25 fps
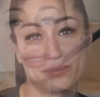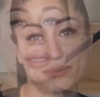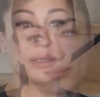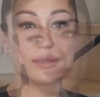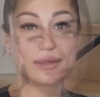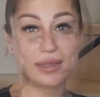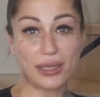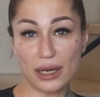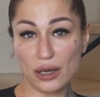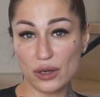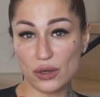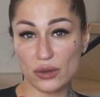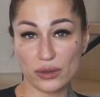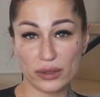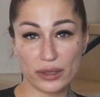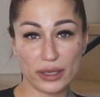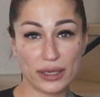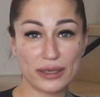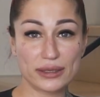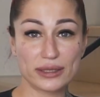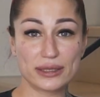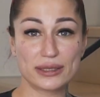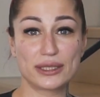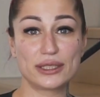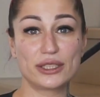Now,
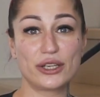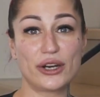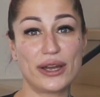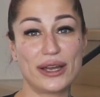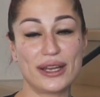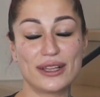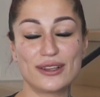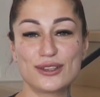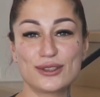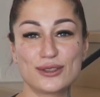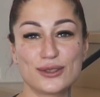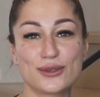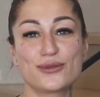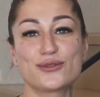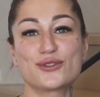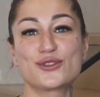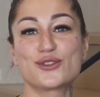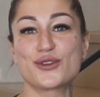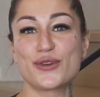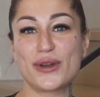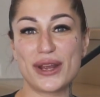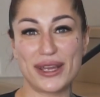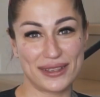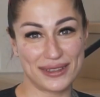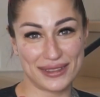there are a lot of
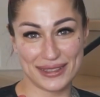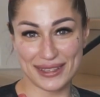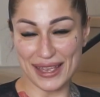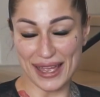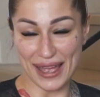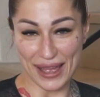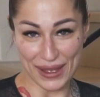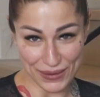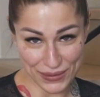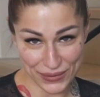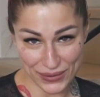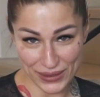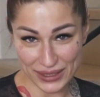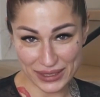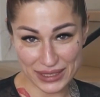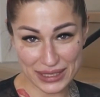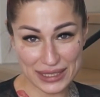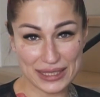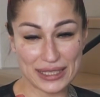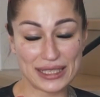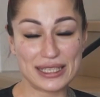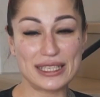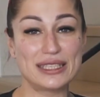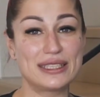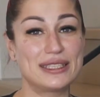trend
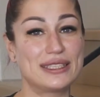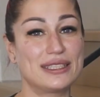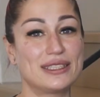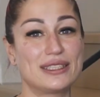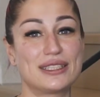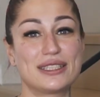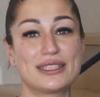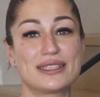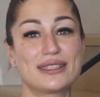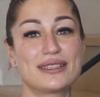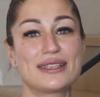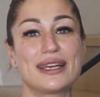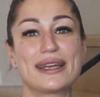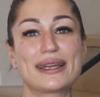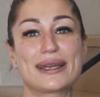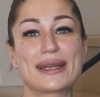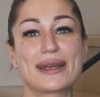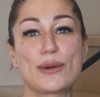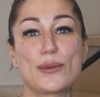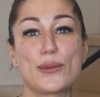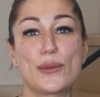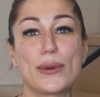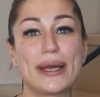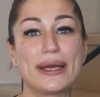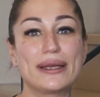effects. This is like
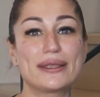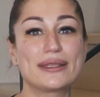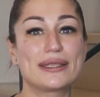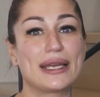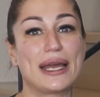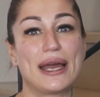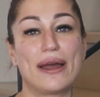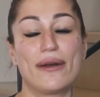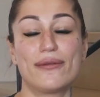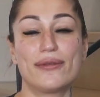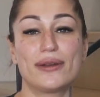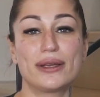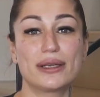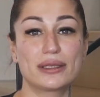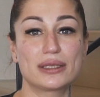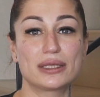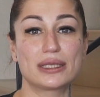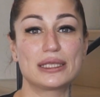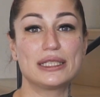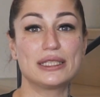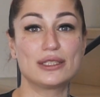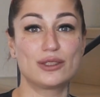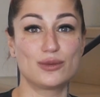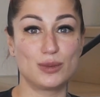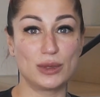a wet effect.
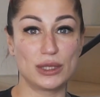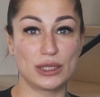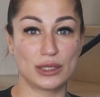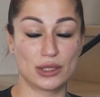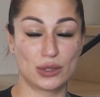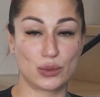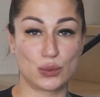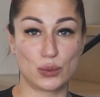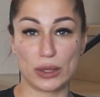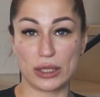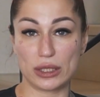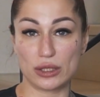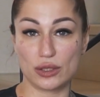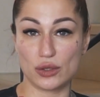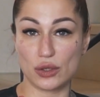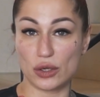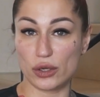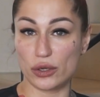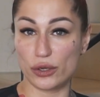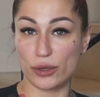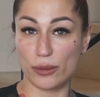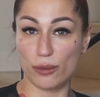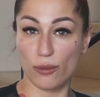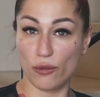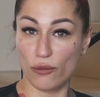It means when you
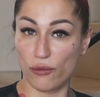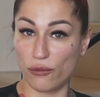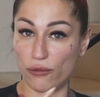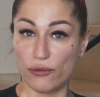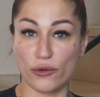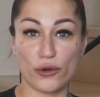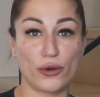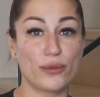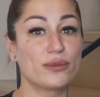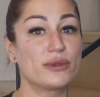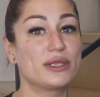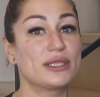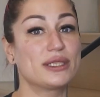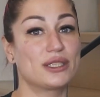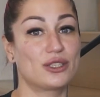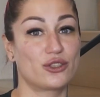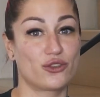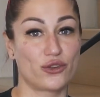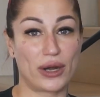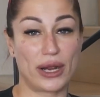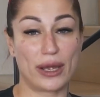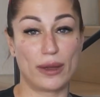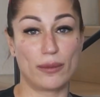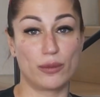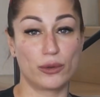remove from the
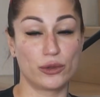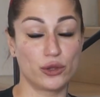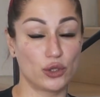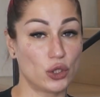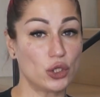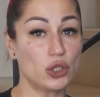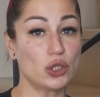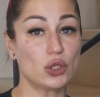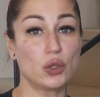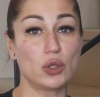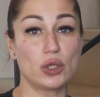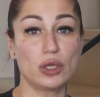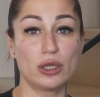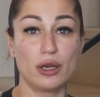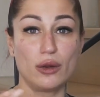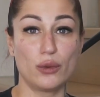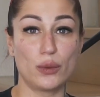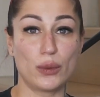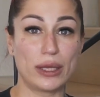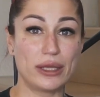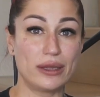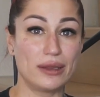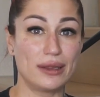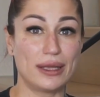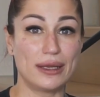stripe not only
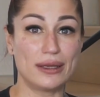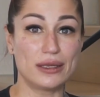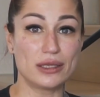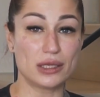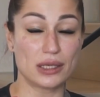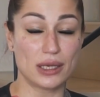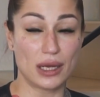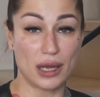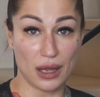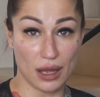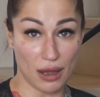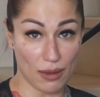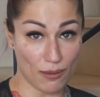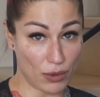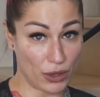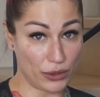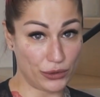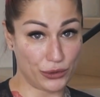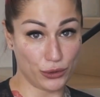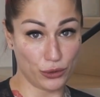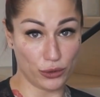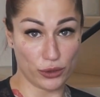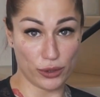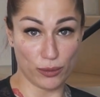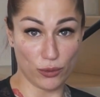one lash,
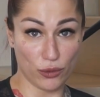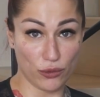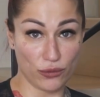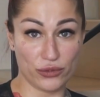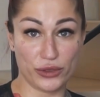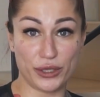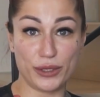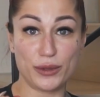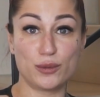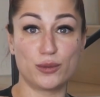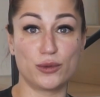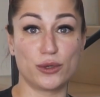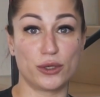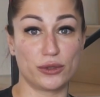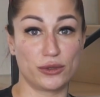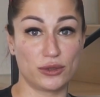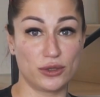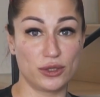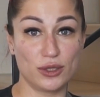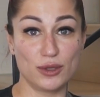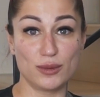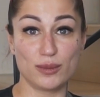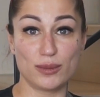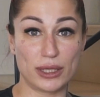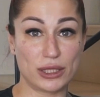but you remove the
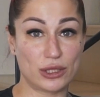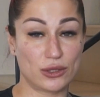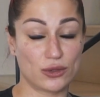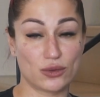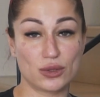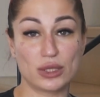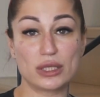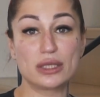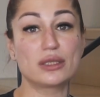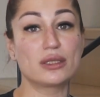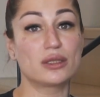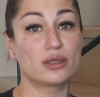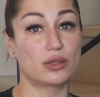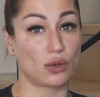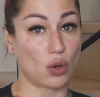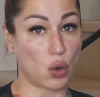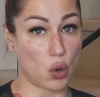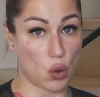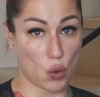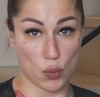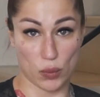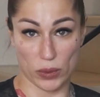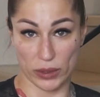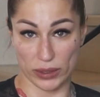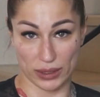bundle, but you didn't
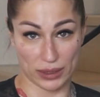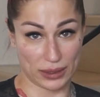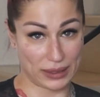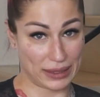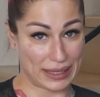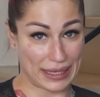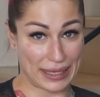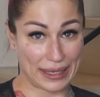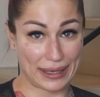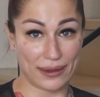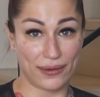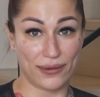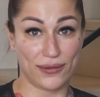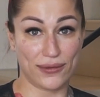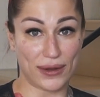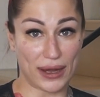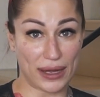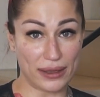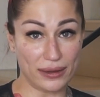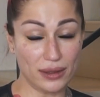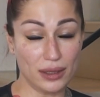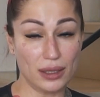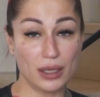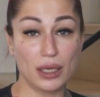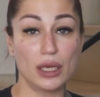open it like a
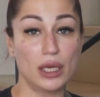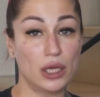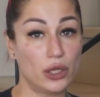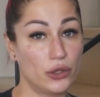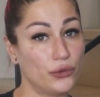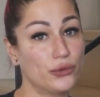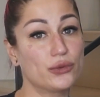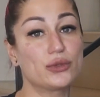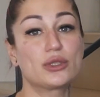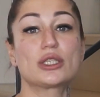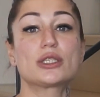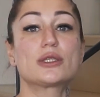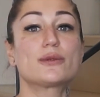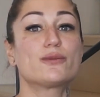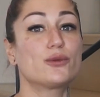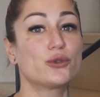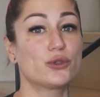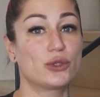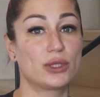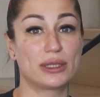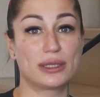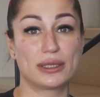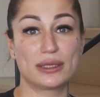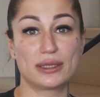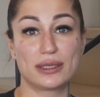fan. You just
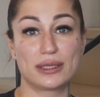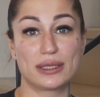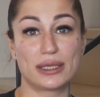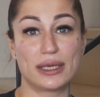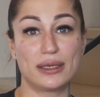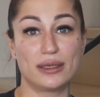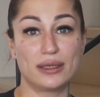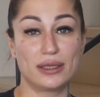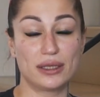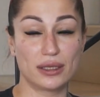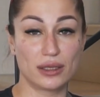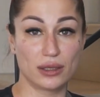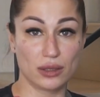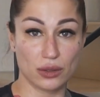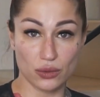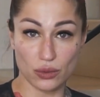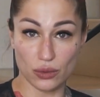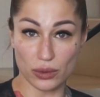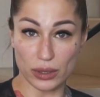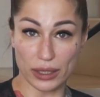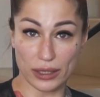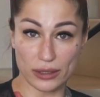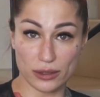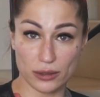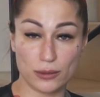put it inside the
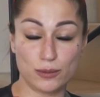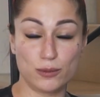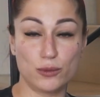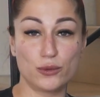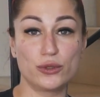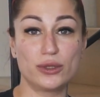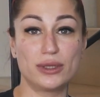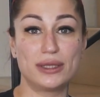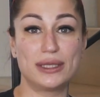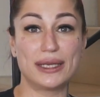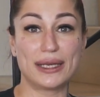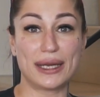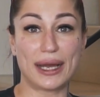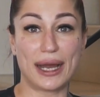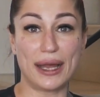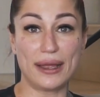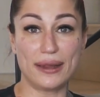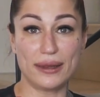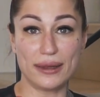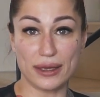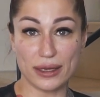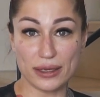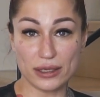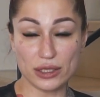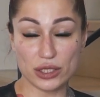glue and put the
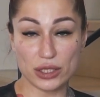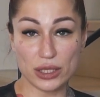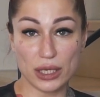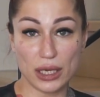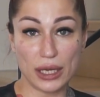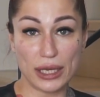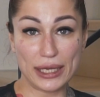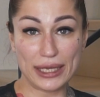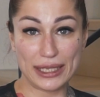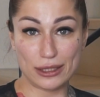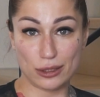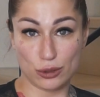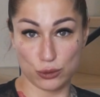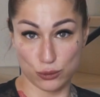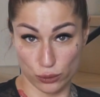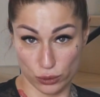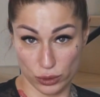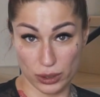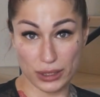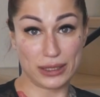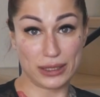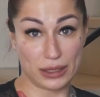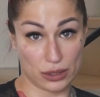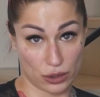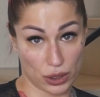eyelash. It
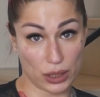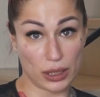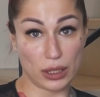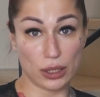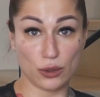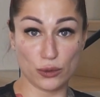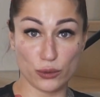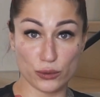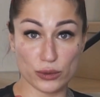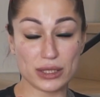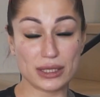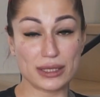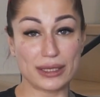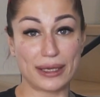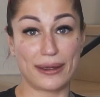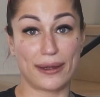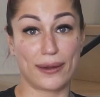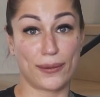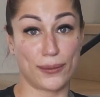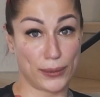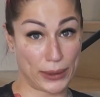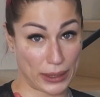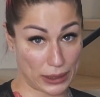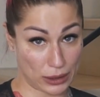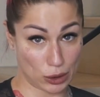really looks
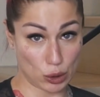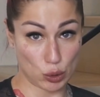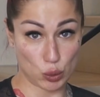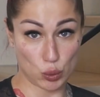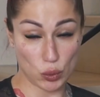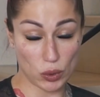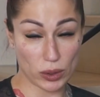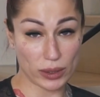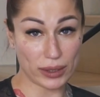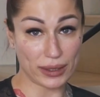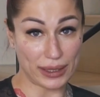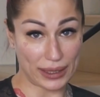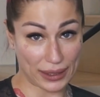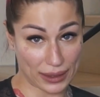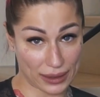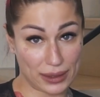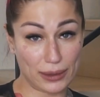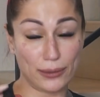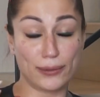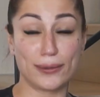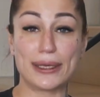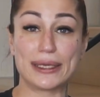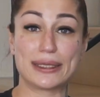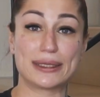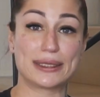like wet look, like
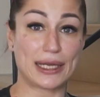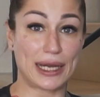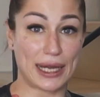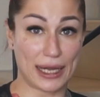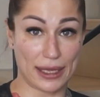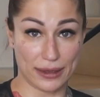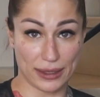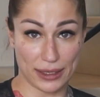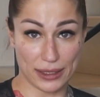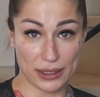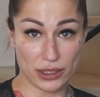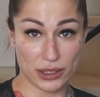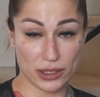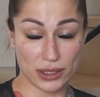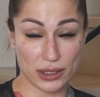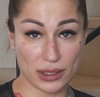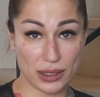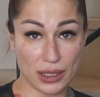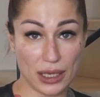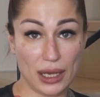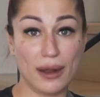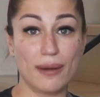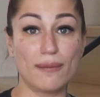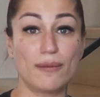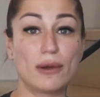the wet eyelashes,
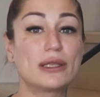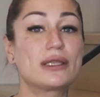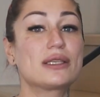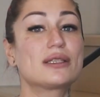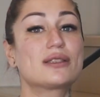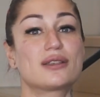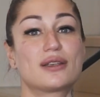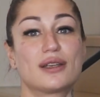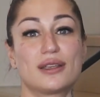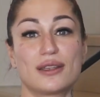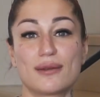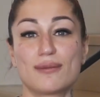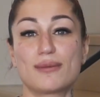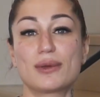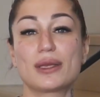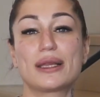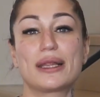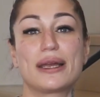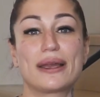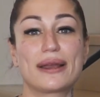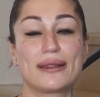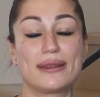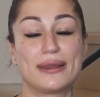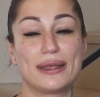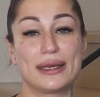but it's gonna be
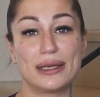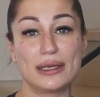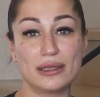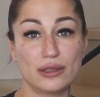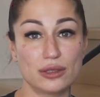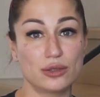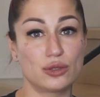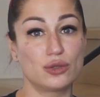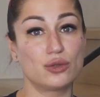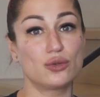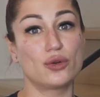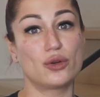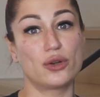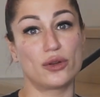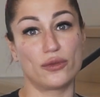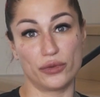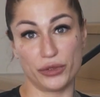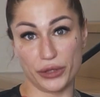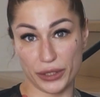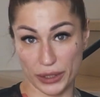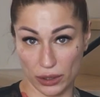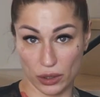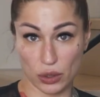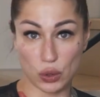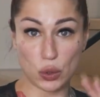like that
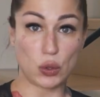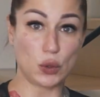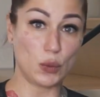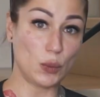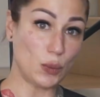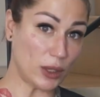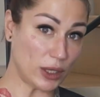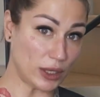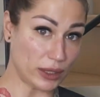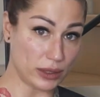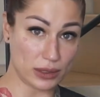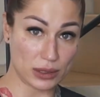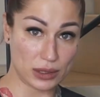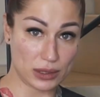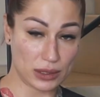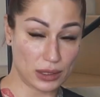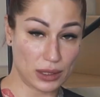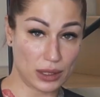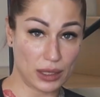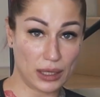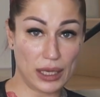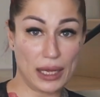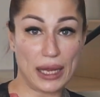during the whole month.